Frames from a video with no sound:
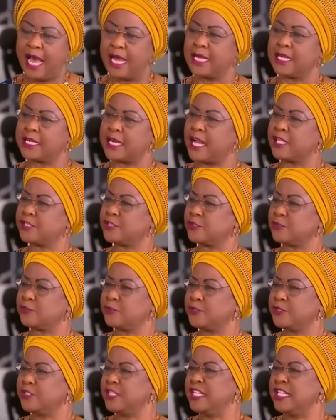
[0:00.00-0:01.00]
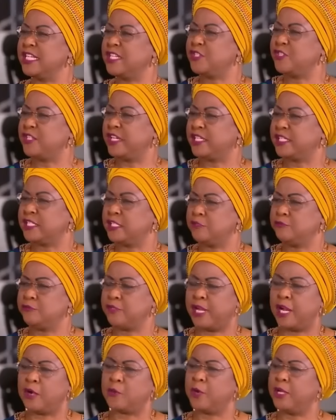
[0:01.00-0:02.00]
grassroots initiatives
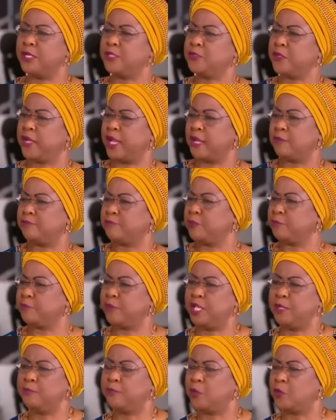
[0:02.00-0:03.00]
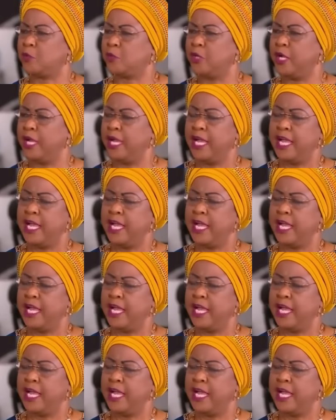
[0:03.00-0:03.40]
that are going to help the people.